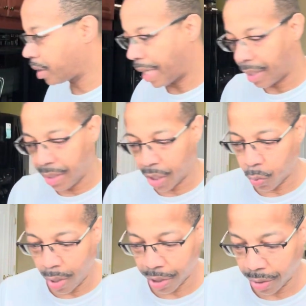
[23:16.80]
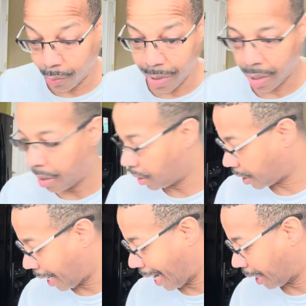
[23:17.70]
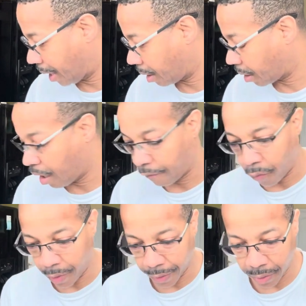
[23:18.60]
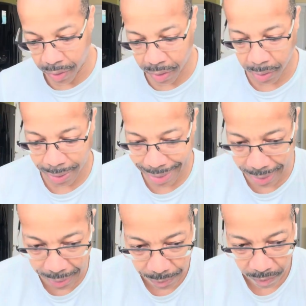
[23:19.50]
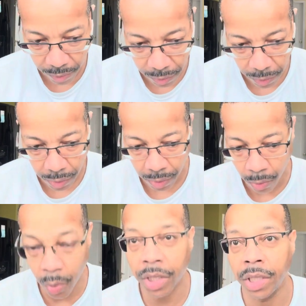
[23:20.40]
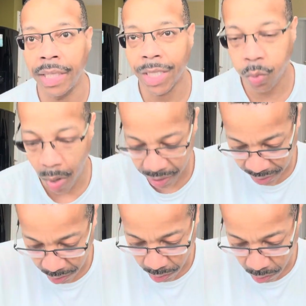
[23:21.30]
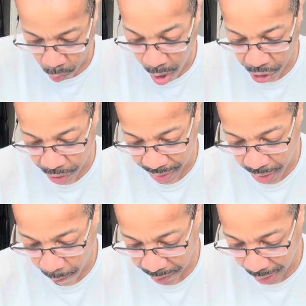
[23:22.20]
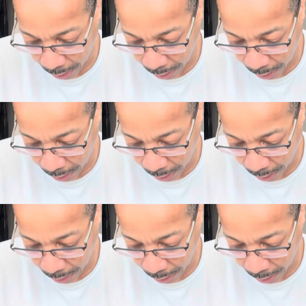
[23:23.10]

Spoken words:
that dishwasher. One, because I got to get a thing for it because it's leaking. With the dishwasher itself, it's not